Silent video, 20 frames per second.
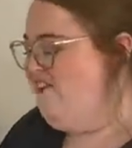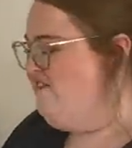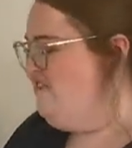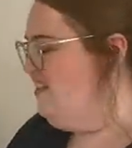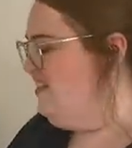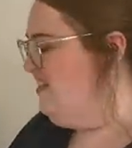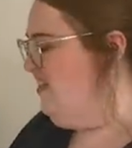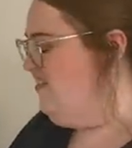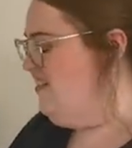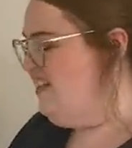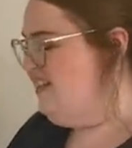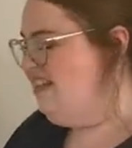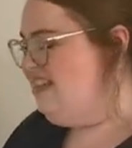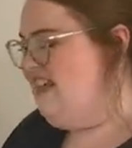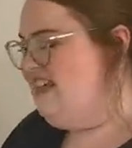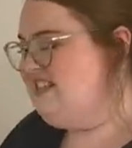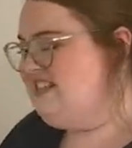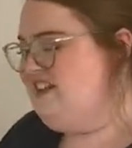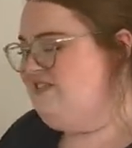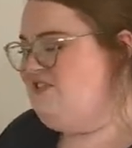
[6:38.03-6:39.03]
So this
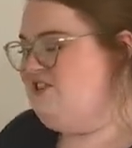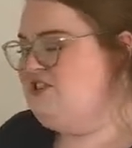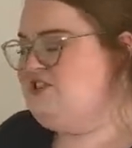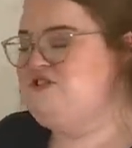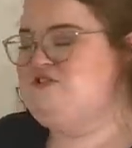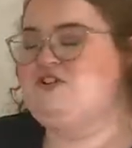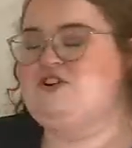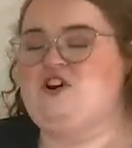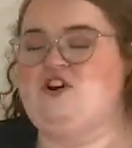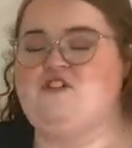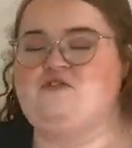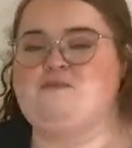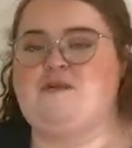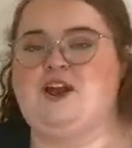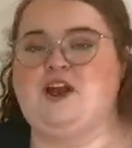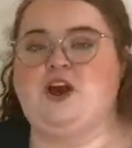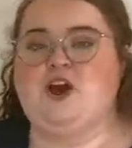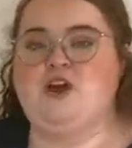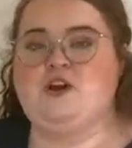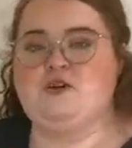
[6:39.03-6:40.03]
desk, if you saw a lot of my
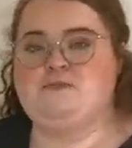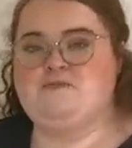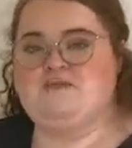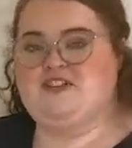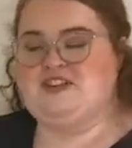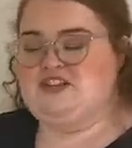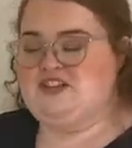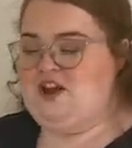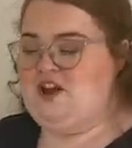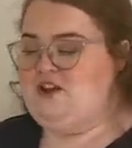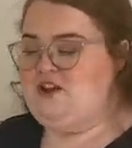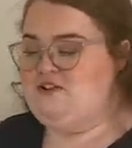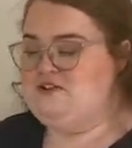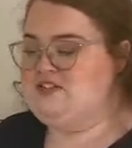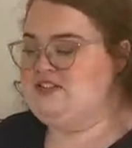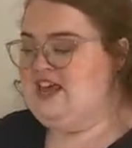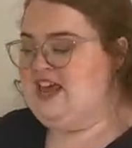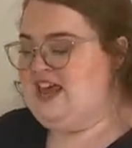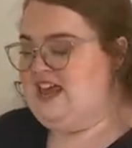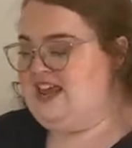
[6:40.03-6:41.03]
home
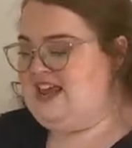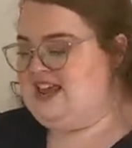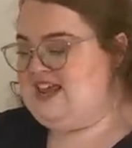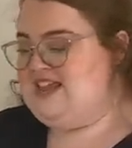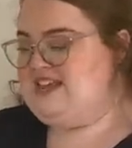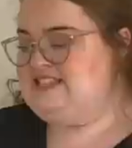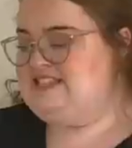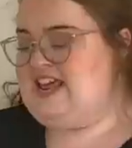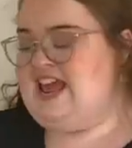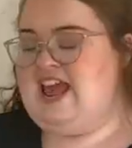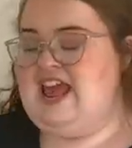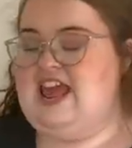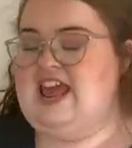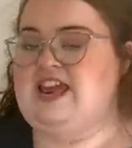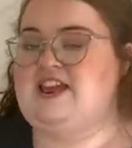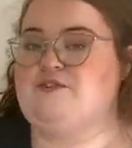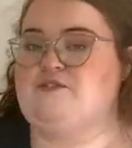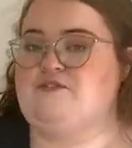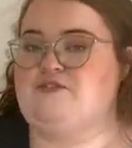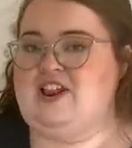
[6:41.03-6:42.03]
videos, is
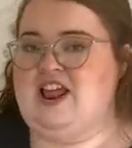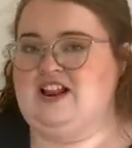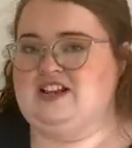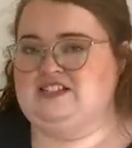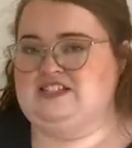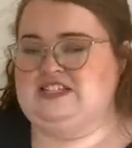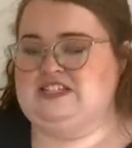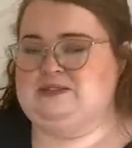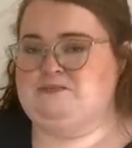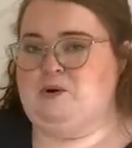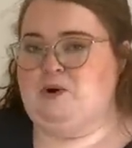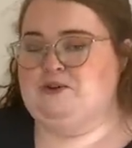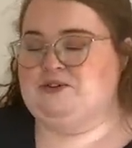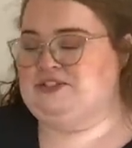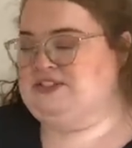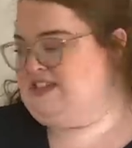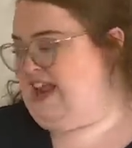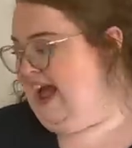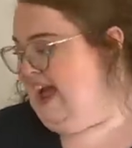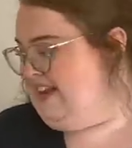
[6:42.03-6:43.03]
a FlexiSpot
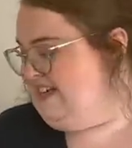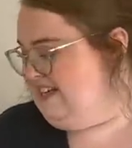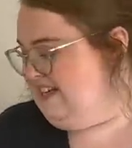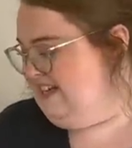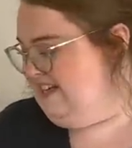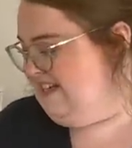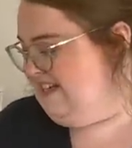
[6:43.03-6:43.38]
standing